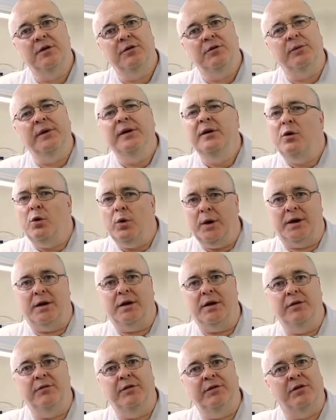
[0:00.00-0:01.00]
so we can
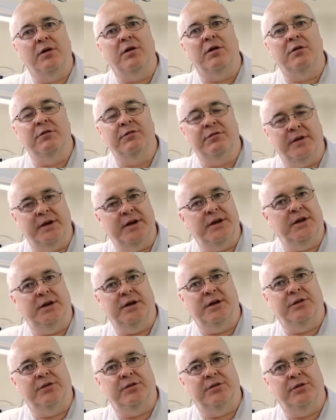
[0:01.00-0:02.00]
quickly resolve any
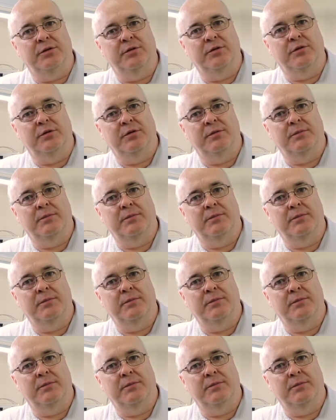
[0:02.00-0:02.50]
issues.